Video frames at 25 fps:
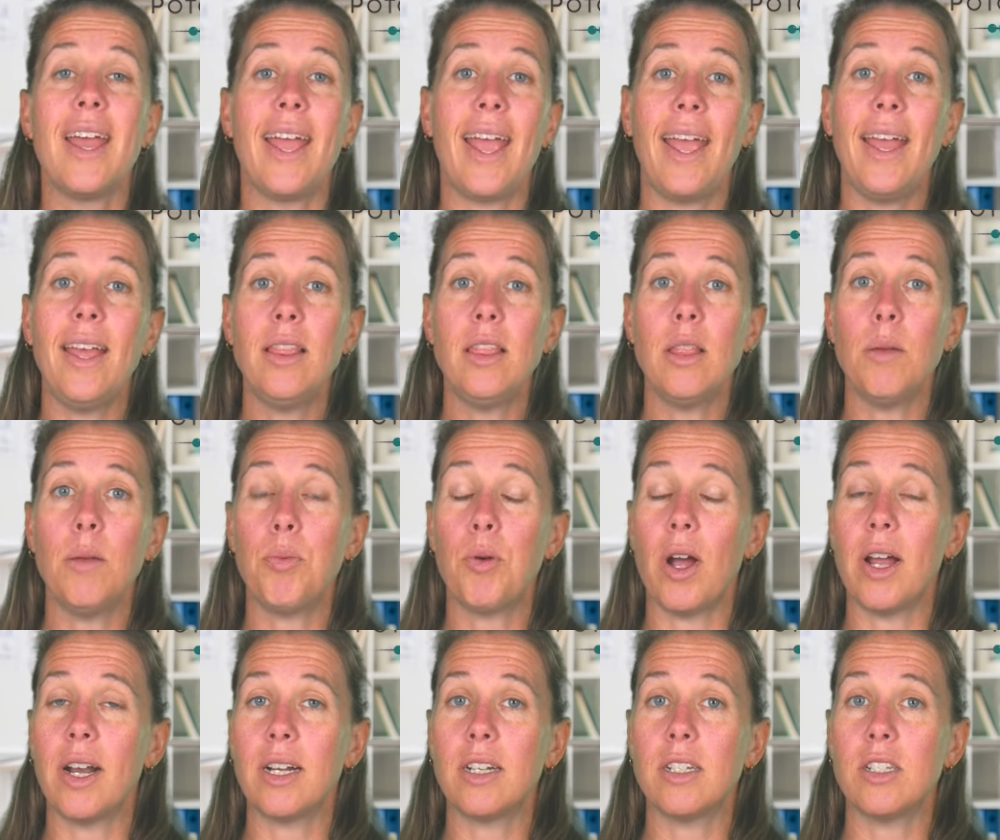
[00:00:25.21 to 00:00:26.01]
in the
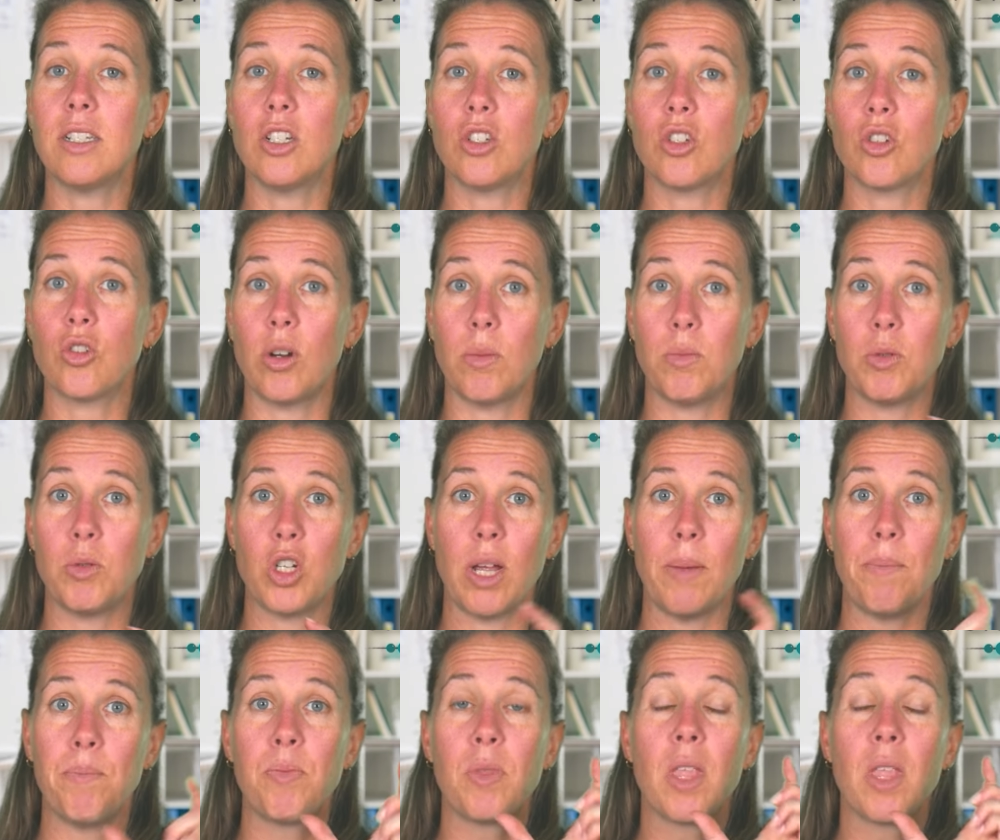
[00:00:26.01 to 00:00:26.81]
product
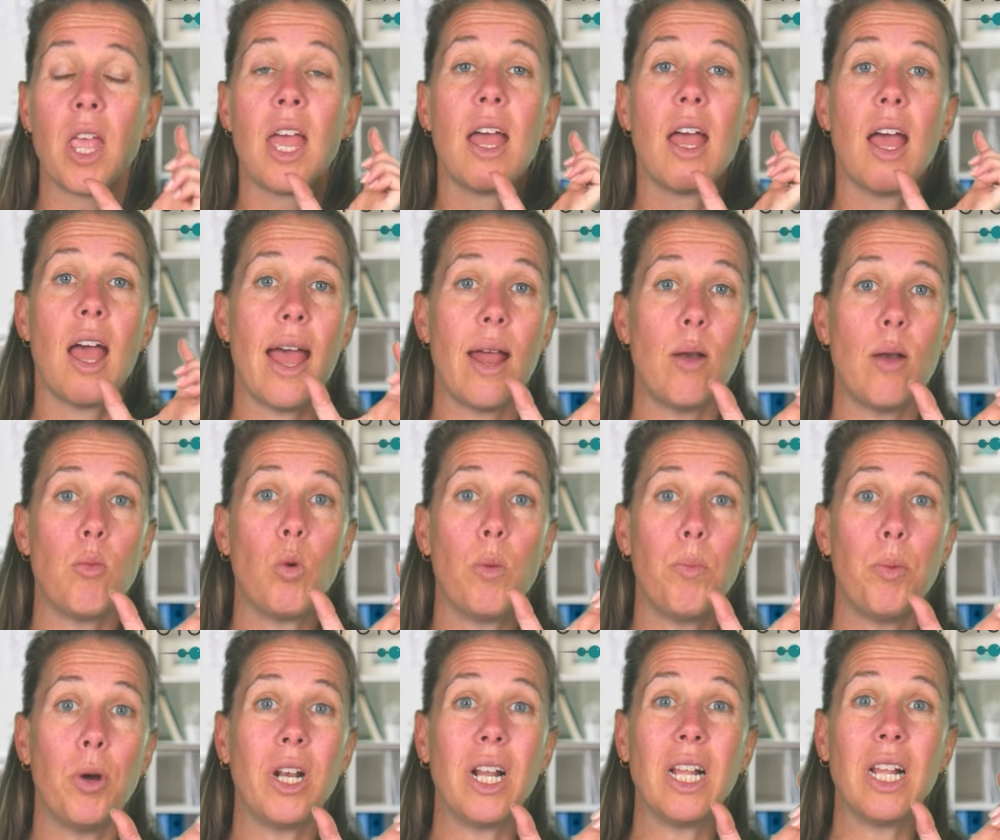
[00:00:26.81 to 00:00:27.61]
description and
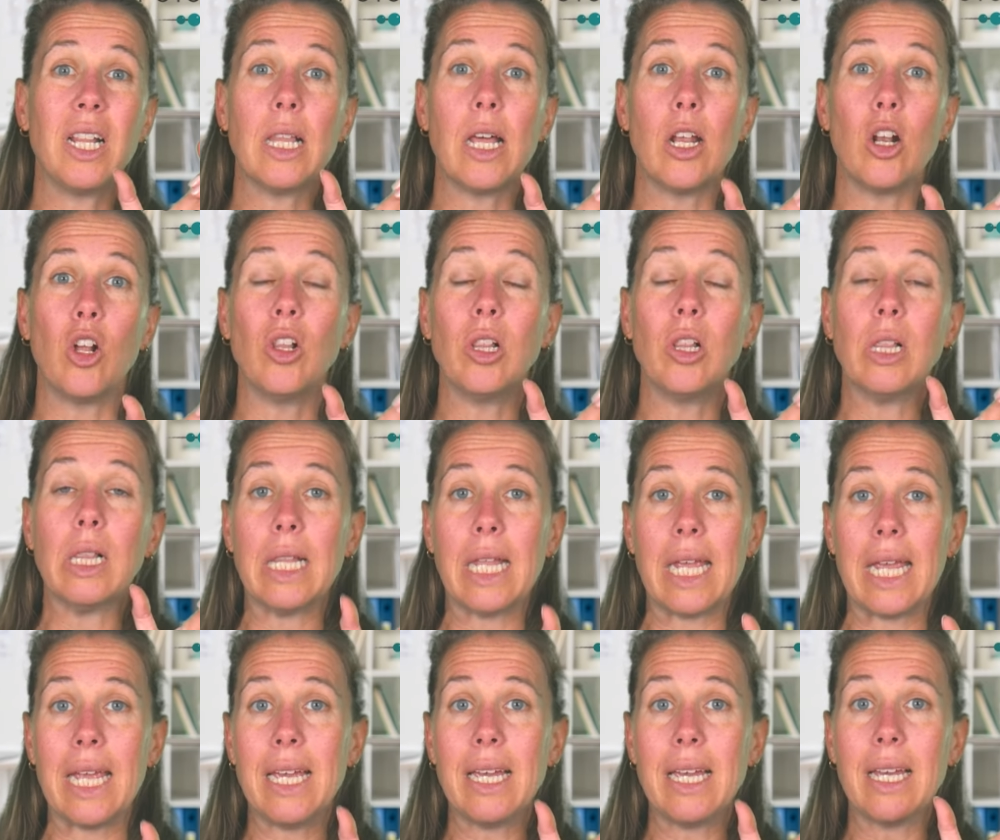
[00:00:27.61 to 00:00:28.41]
we'll put a little
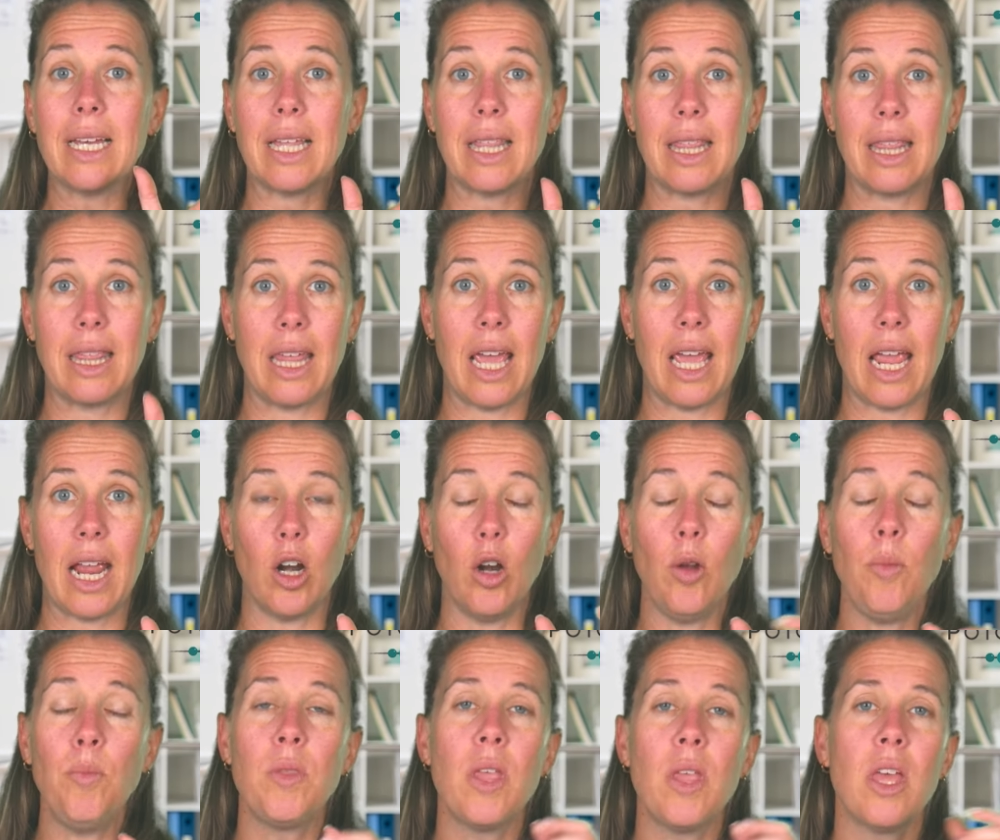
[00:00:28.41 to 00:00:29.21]
link
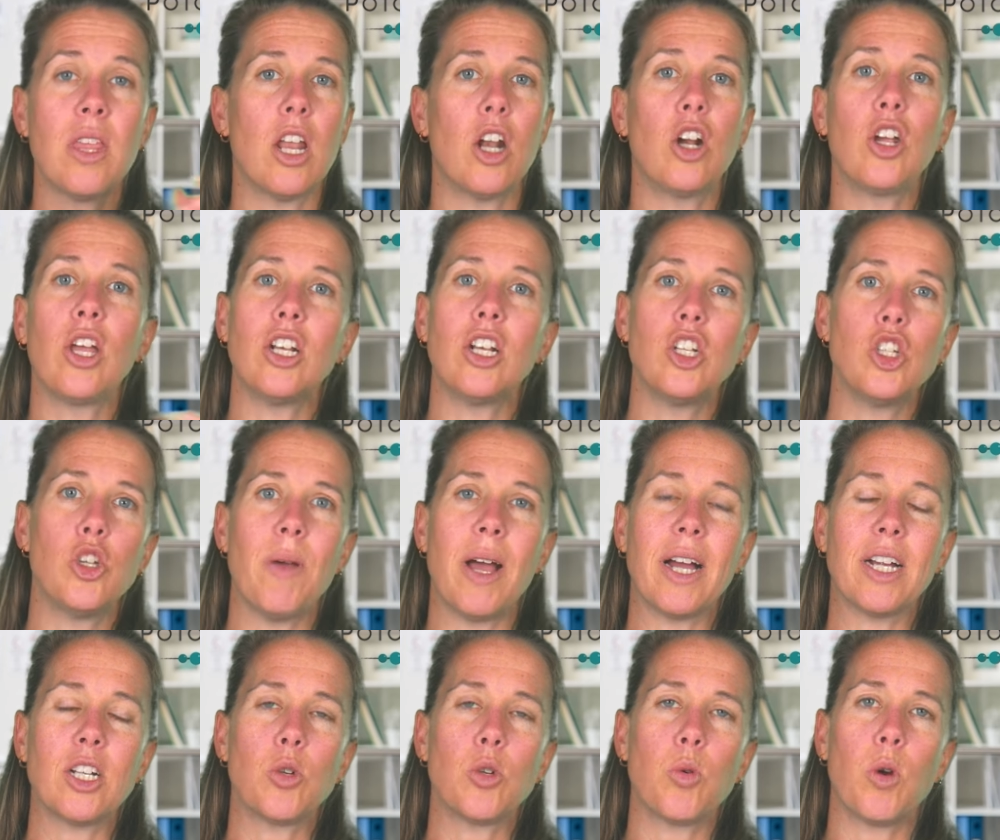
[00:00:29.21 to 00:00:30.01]
there that'll get you
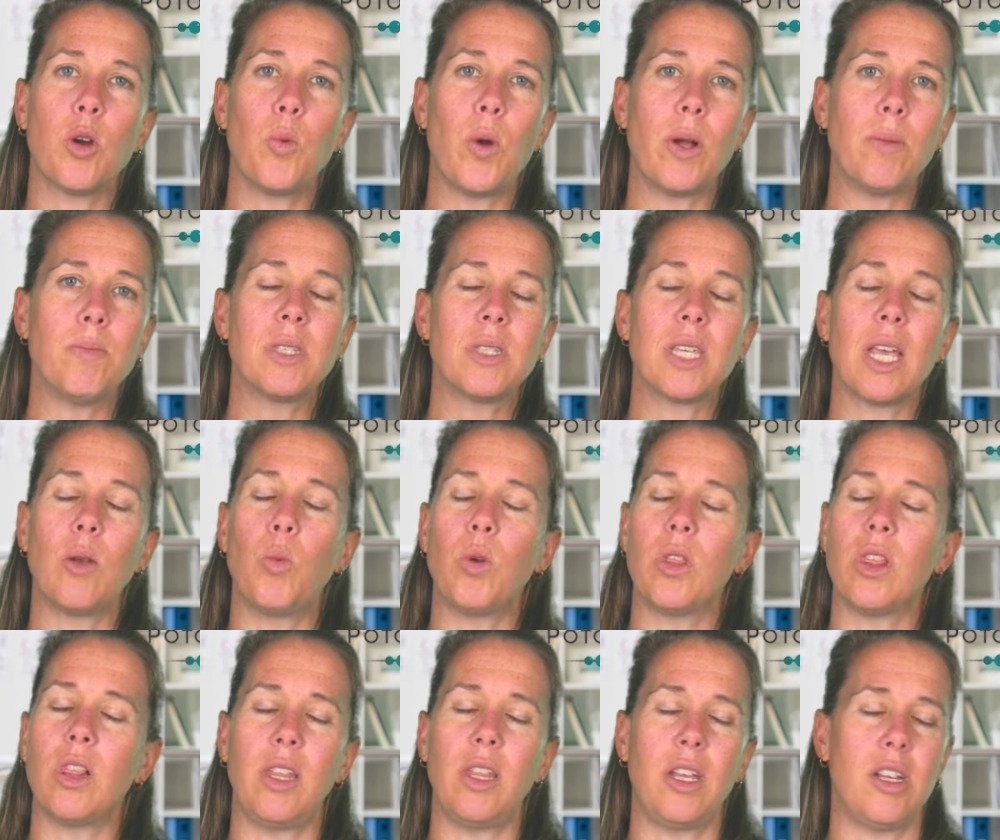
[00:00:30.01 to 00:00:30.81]
back to our website
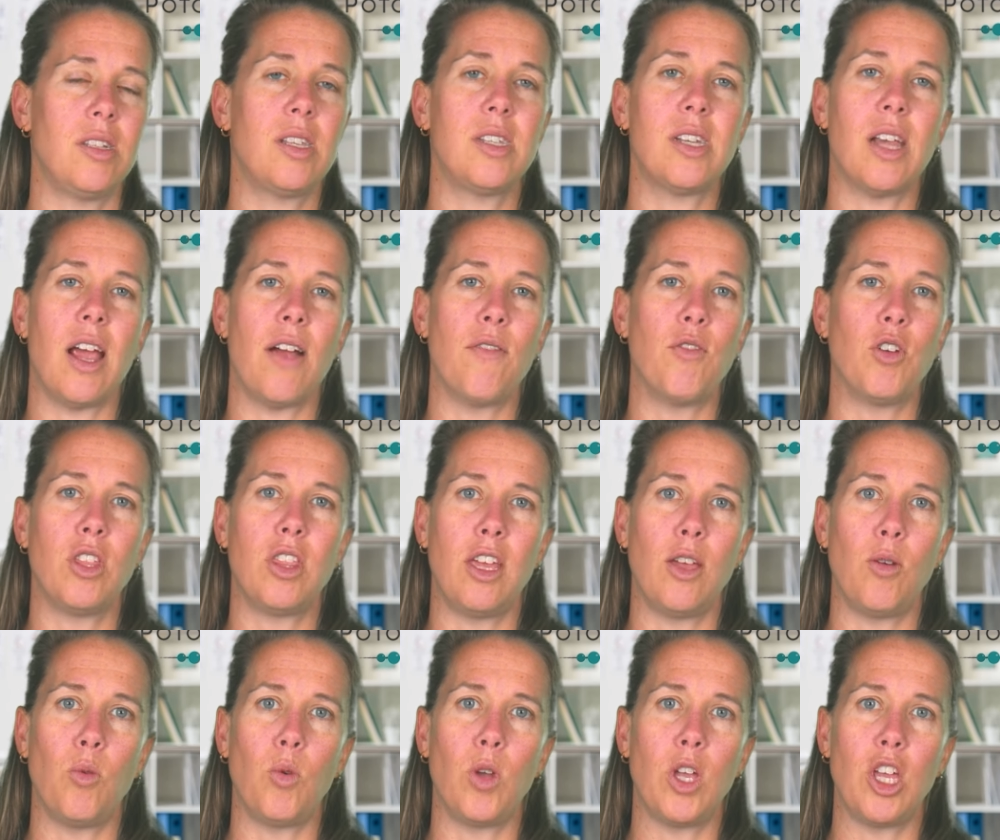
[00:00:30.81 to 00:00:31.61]
with links to
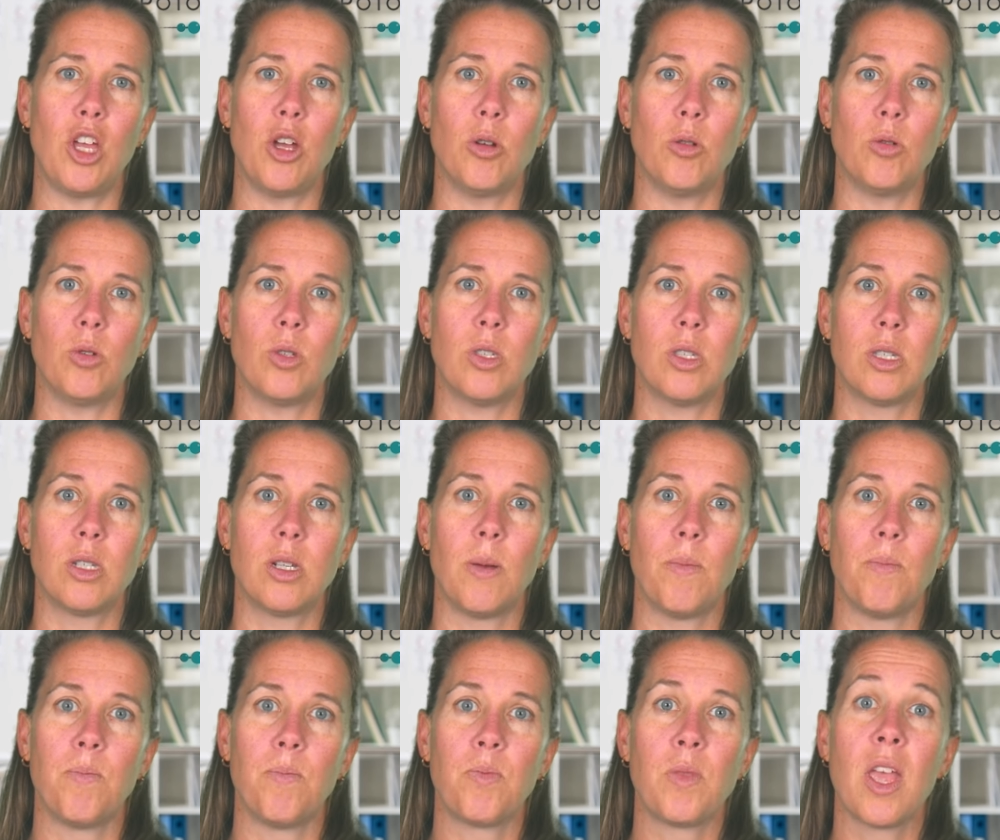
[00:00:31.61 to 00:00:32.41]
everything we used.